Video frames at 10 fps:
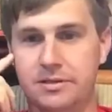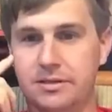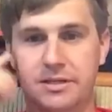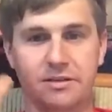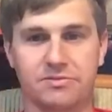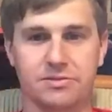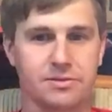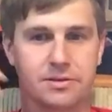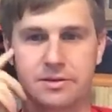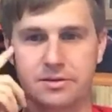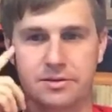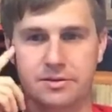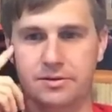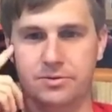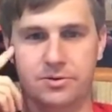It's a gift.
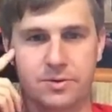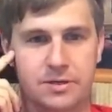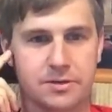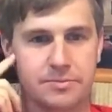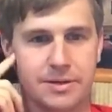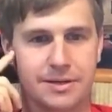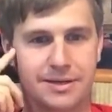You're welcome.